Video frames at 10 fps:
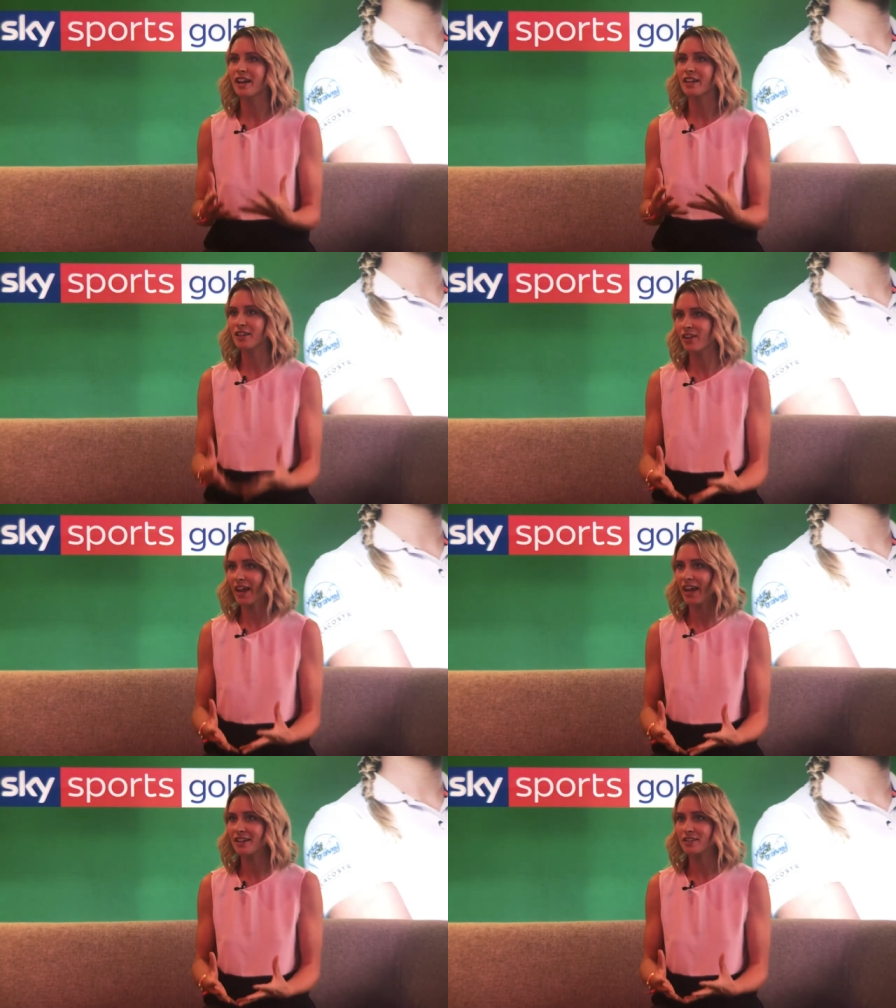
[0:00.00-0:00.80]
at a young
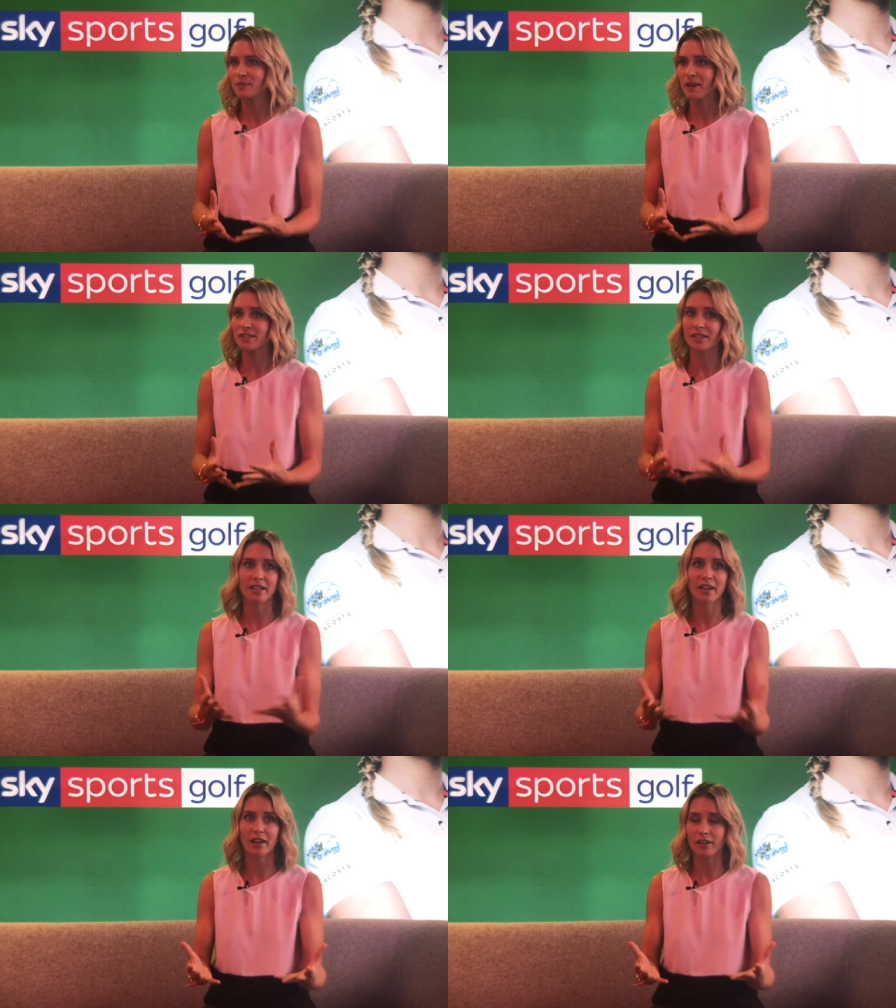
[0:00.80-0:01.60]
age,
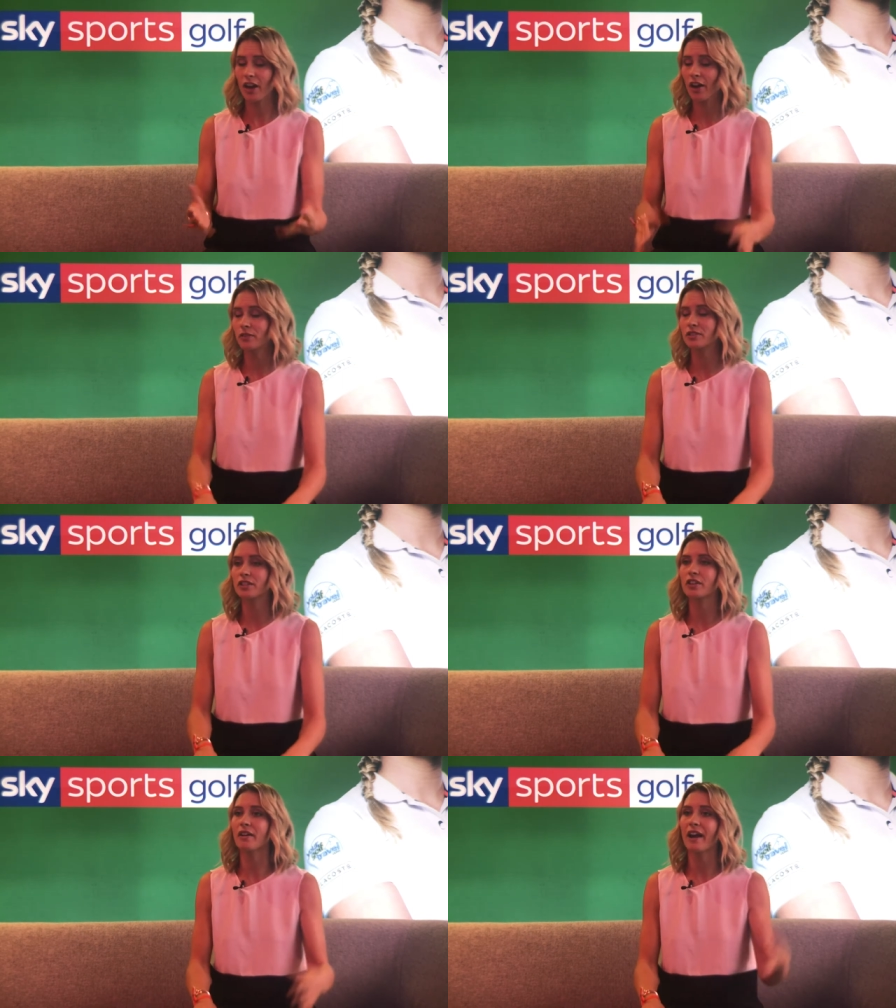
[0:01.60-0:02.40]
especially girls, and
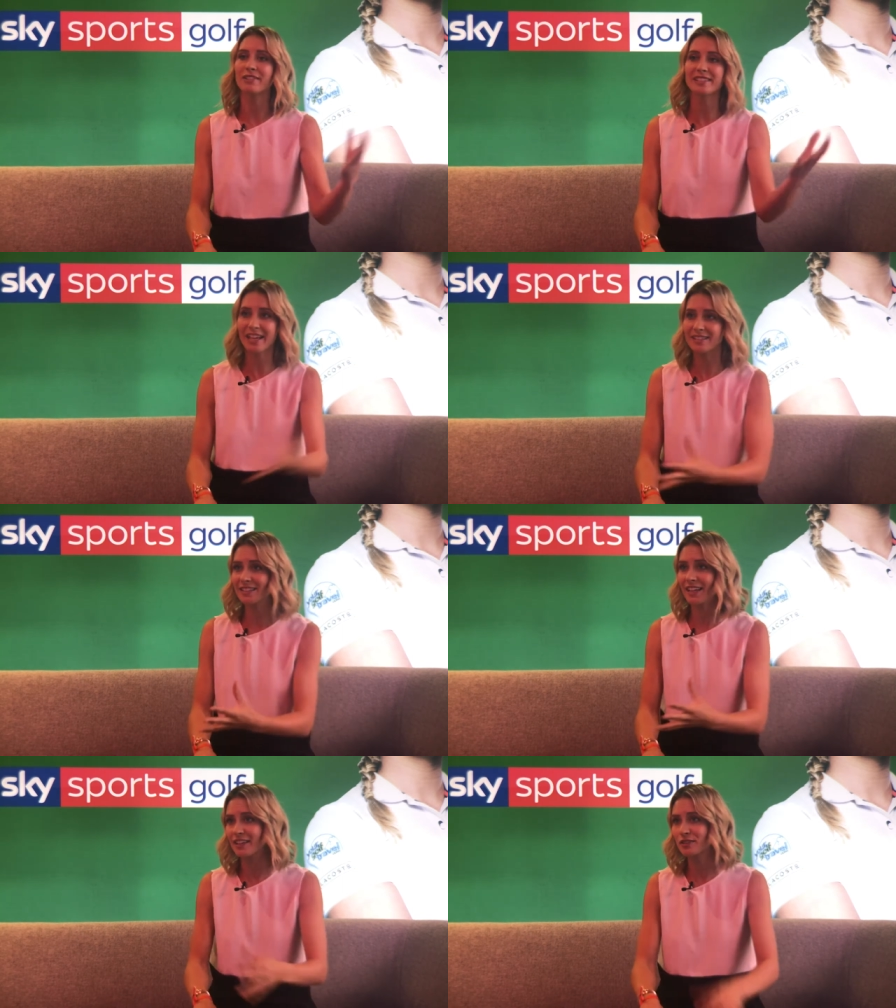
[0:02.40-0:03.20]
you know having dads
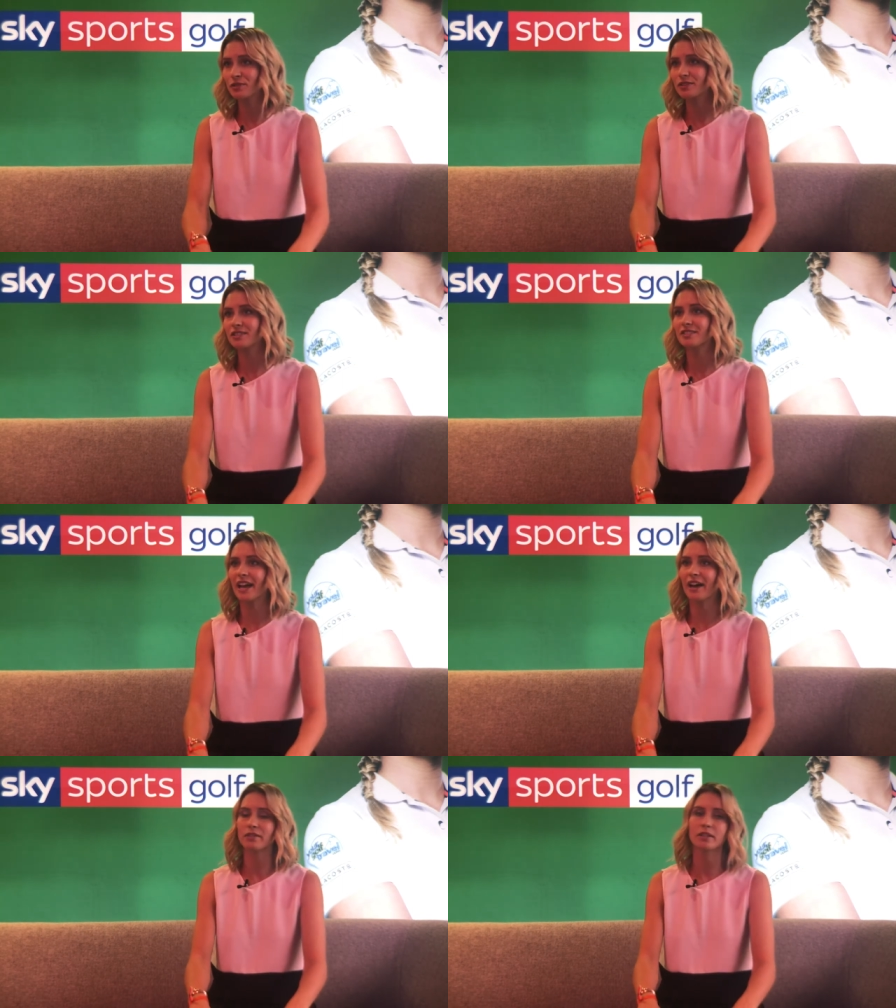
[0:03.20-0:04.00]
take their daughters
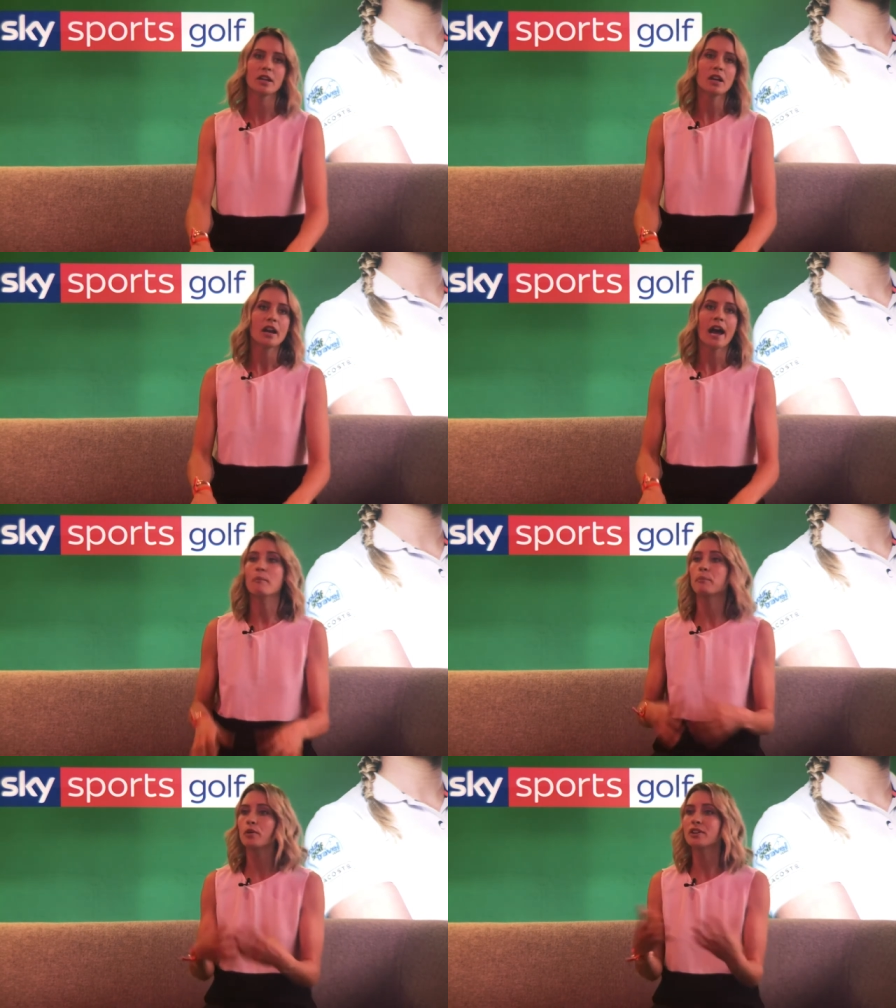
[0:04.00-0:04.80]
down and,
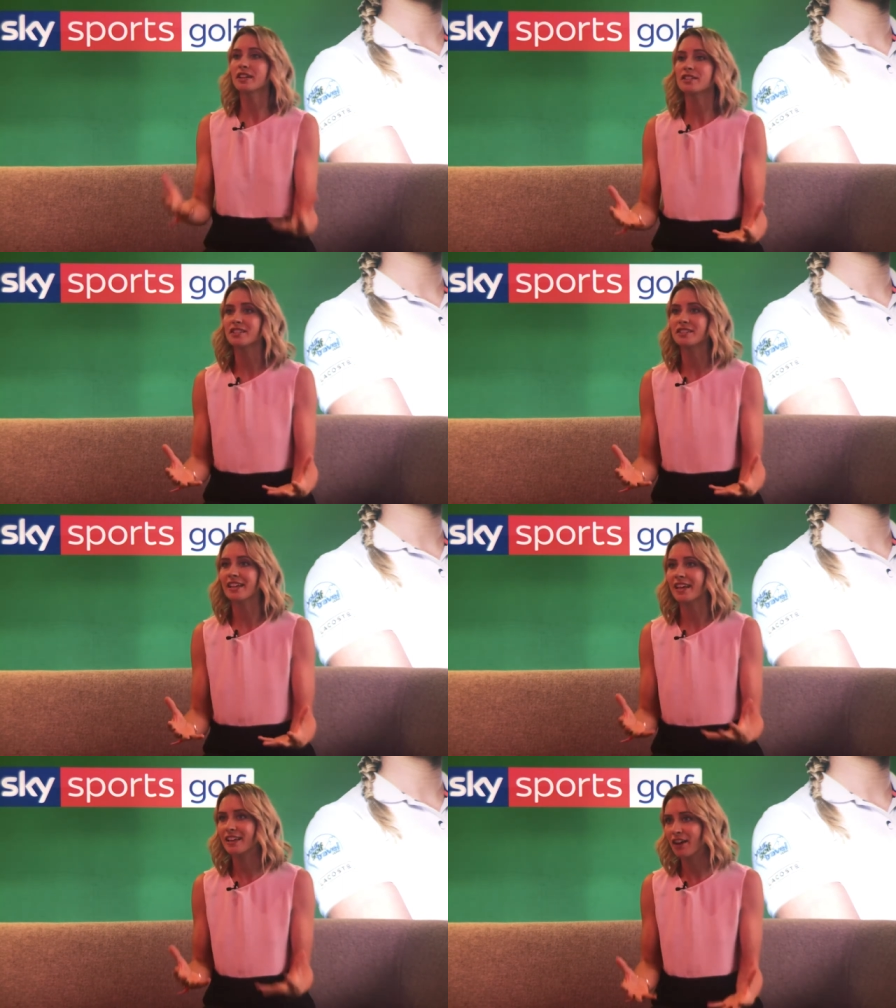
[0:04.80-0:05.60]
and boys actually
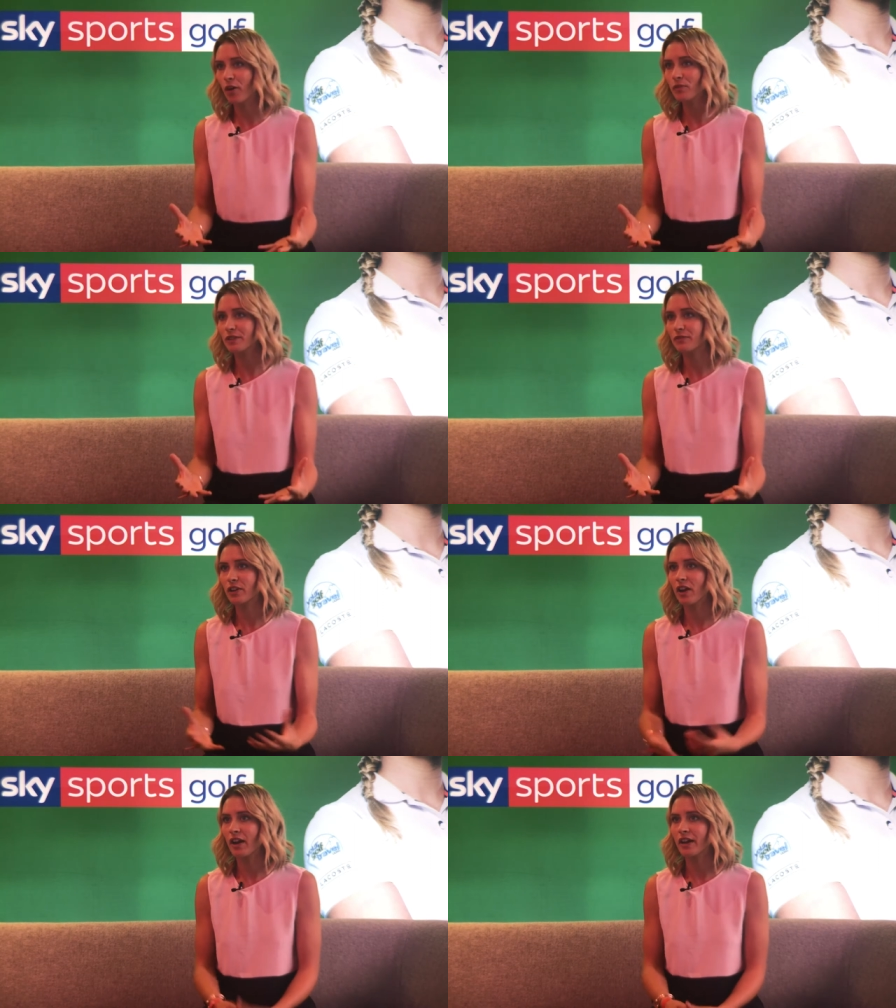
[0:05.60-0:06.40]
seeing it in a whole
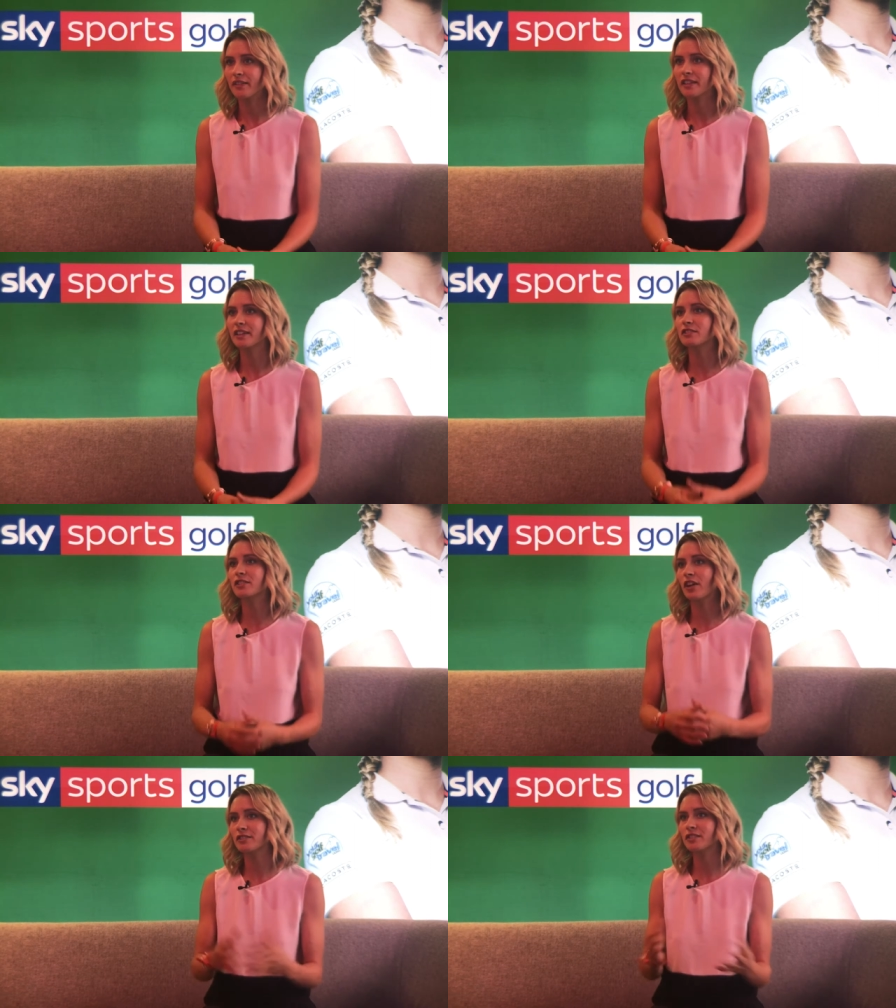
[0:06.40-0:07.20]
different light, I think it
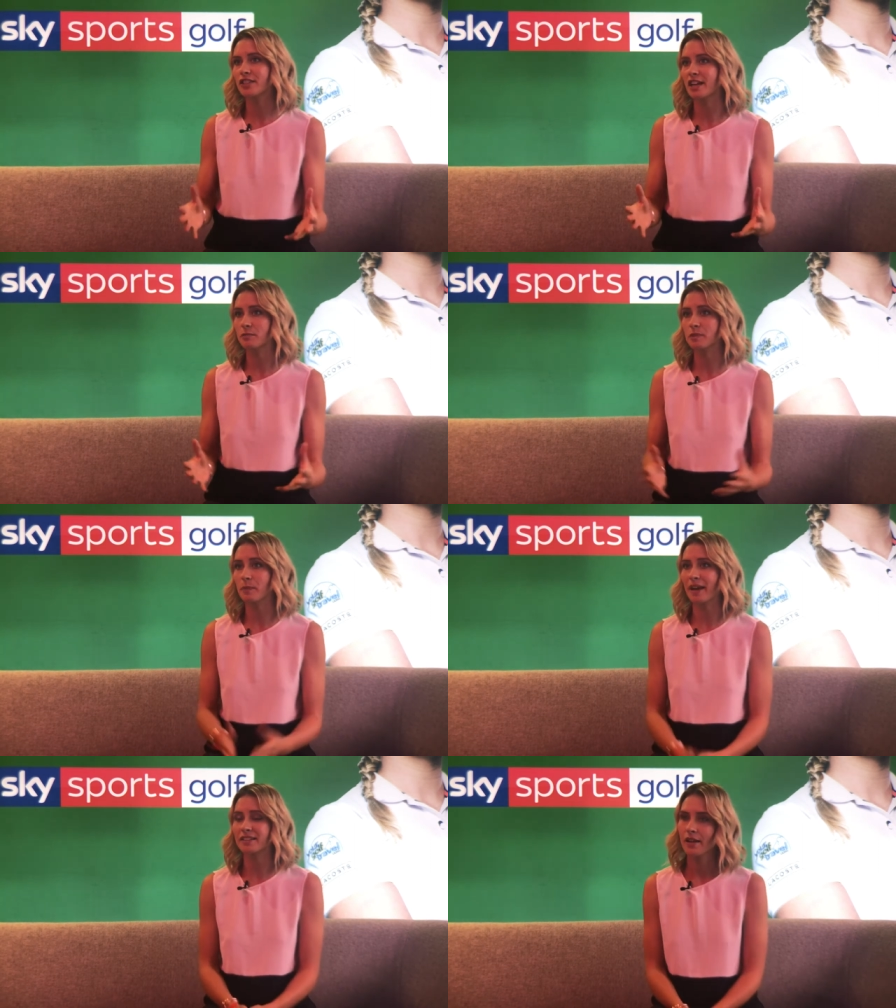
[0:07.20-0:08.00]
starts to change
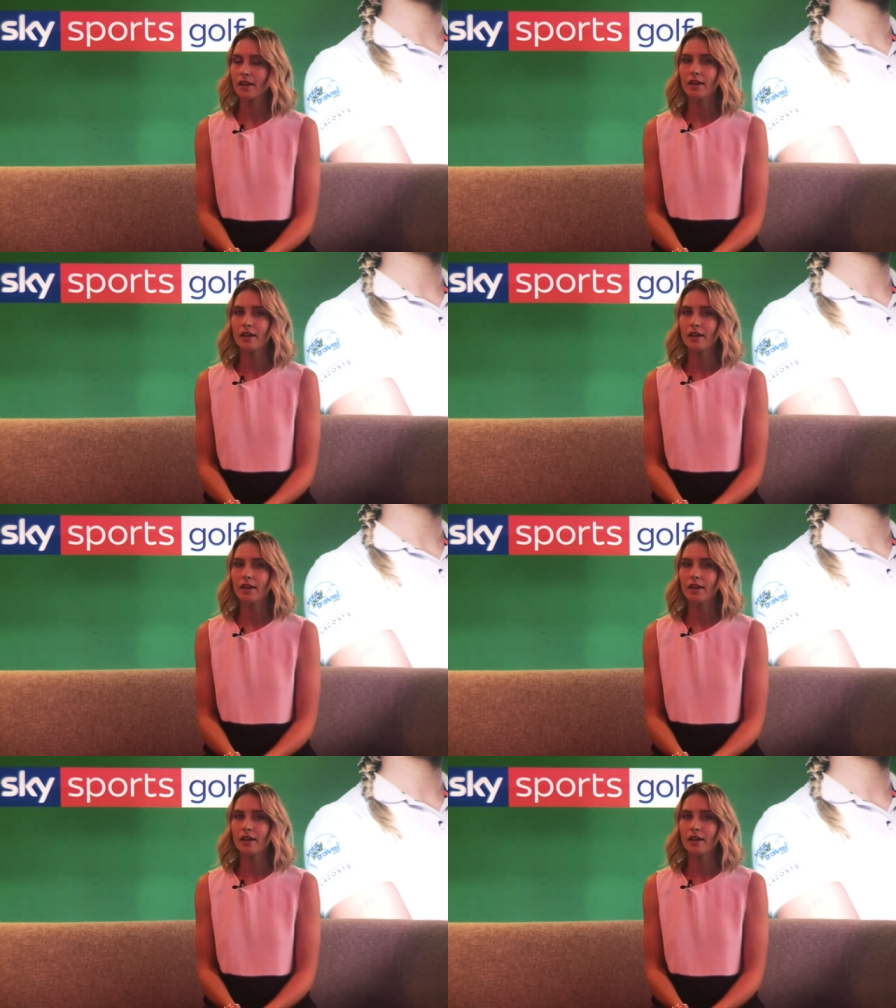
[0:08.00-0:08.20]
perspective.